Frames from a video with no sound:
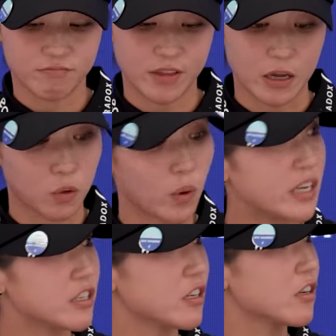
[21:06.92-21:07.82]
the
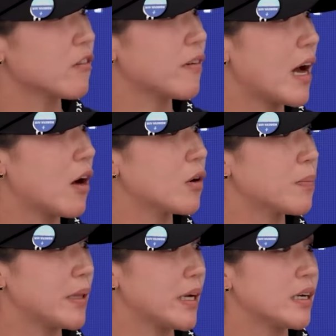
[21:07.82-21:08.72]
equation of how a
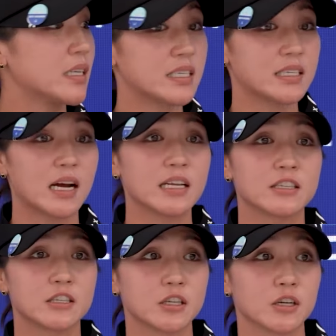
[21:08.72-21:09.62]
player
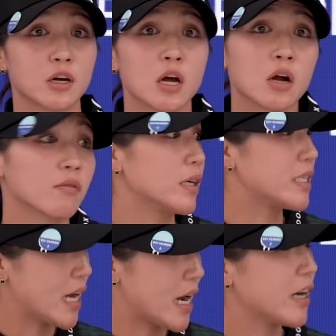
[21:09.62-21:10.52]
decides to
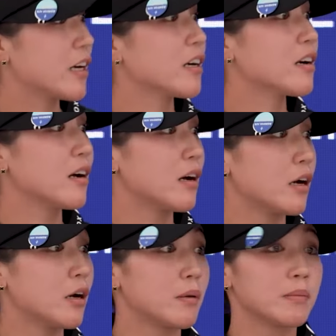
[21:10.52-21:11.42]
retire.
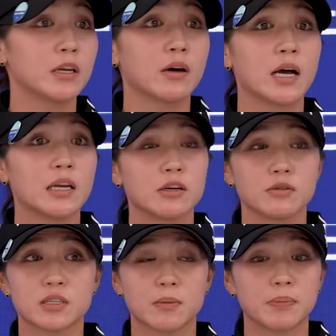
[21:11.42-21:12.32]
You know, I know
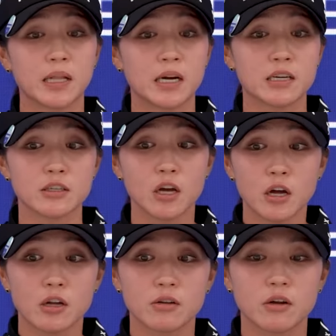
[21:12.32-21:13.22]
some players
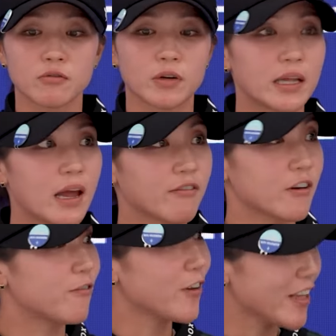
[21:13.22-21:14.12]
don't really
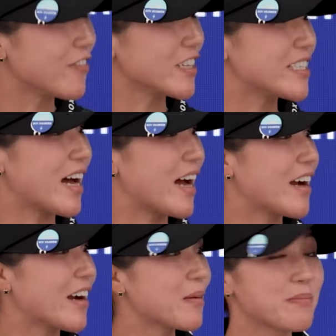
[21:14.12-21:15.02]
ever fully
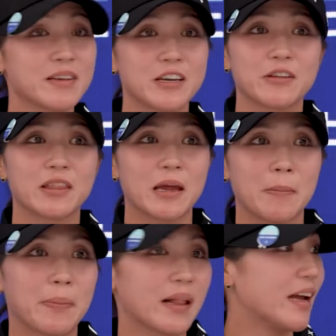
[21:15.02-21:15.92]
retire. You know, they
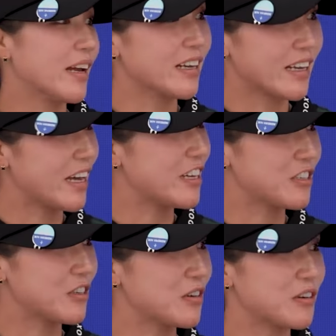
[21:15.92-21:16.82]
play in the
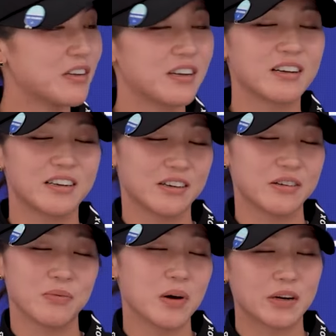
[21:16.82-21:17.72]
casual,
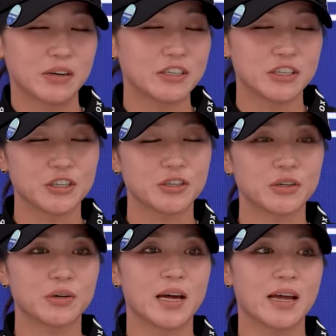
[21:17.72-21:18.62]
no, one or two,
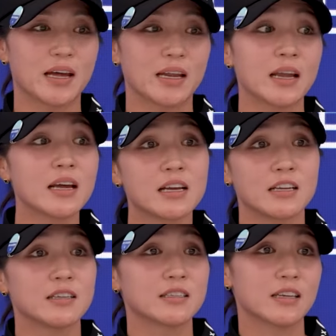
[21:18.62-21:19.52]
and
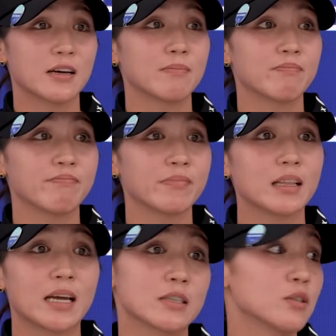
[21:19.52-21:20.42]
there's some
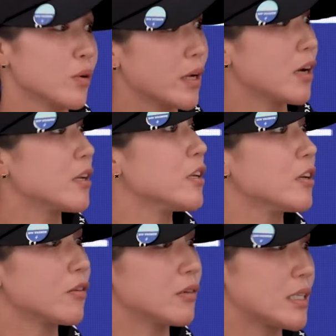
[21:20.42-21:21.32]
like Soyeon, you
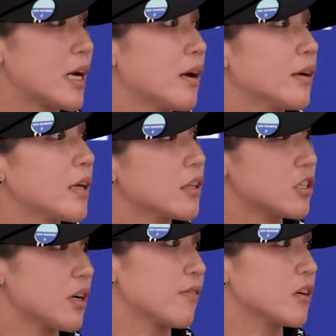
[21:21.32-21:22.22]
know, retiring at the
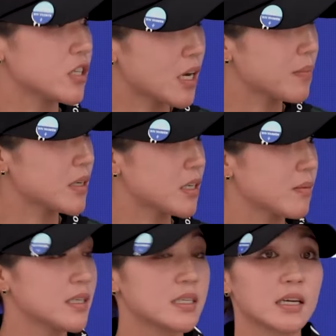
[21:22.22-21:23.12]
Chevron
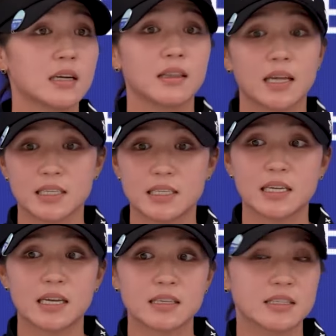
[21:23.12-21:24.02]
Championship this year, Lexi
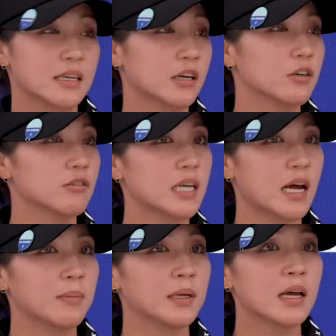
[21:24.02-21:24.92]
announcing her
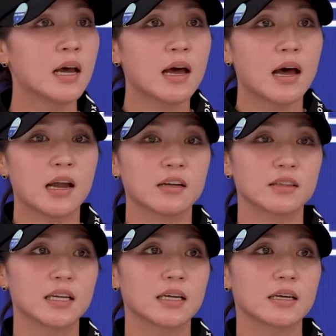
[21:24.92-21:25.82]
retirement. I
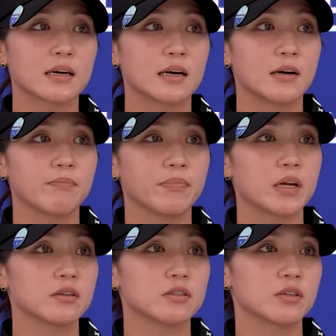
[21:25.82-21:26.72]
don't think
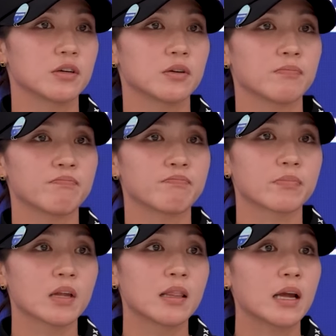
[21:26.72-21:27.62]
there's a,
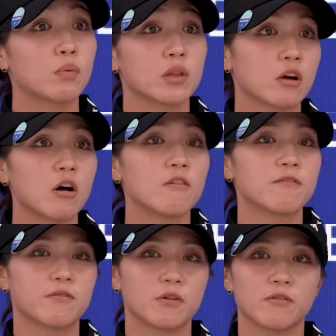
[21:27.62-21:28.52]
like with
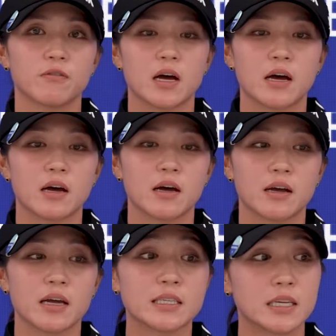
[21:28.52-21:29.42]
golf,
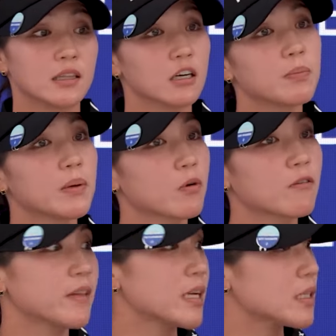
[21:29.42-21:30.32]
where it's a little bit more
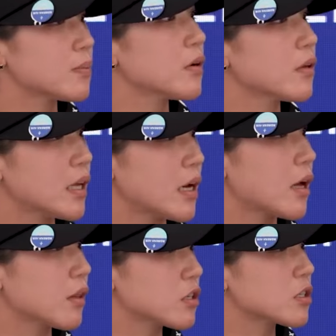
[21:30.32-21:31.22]
flexible than
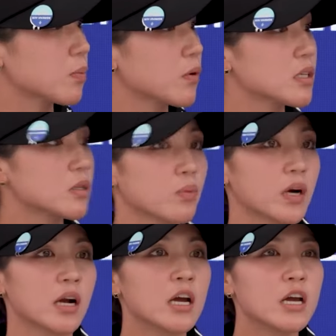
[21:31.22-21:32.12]
other sports
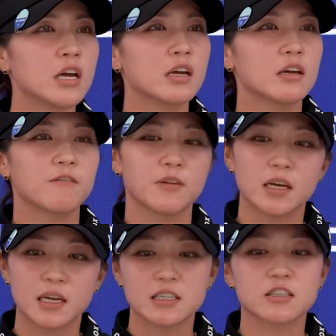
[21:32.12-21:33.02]
where if you
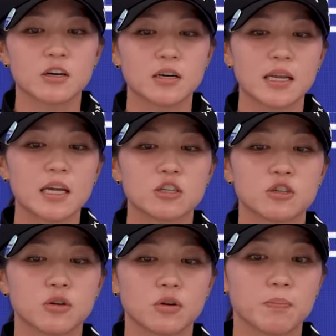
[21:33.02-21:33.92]
hit a certain age,
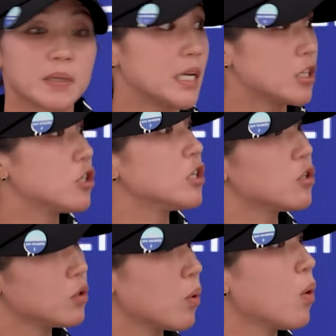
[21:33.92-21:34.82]
you're potentially
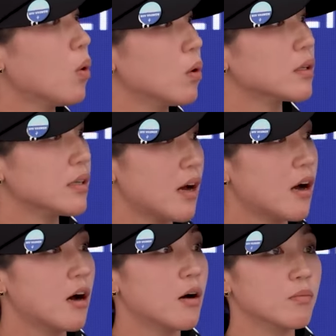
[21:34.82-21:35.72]
too old.
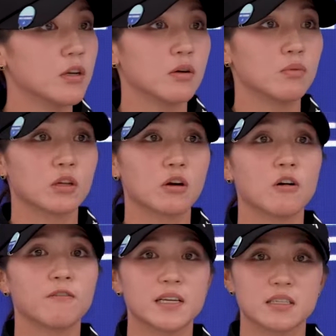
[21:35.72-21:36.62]
You know, with
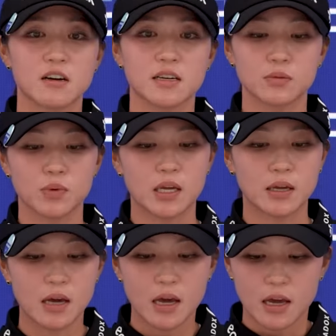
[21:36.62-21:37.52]
golf, as long as we
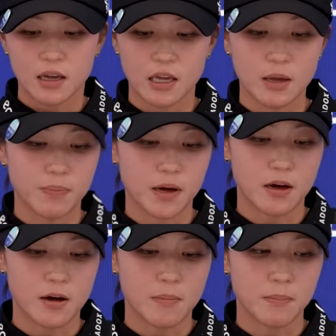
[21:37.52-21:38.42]
keep
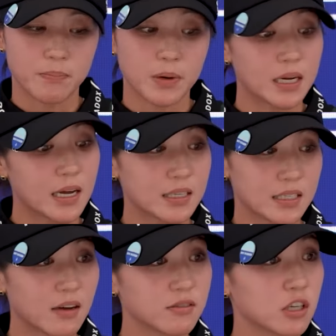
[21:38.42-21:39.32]
putting
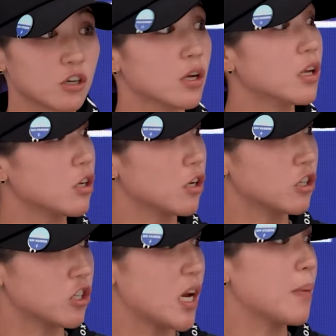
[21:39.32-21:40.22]
ourselves in
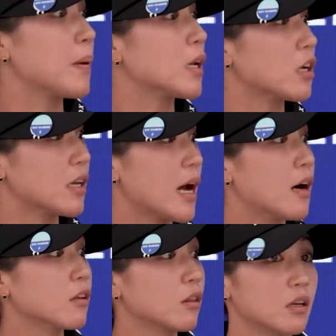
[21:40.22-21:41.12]
good shape and good
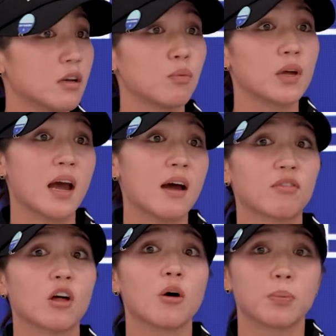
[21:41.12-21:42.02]
health, you know, we
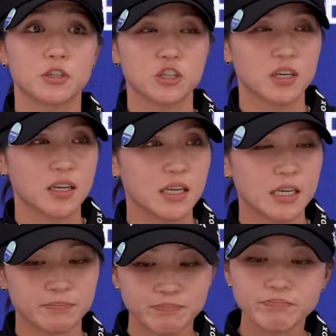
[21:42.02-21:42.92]
have the opportunity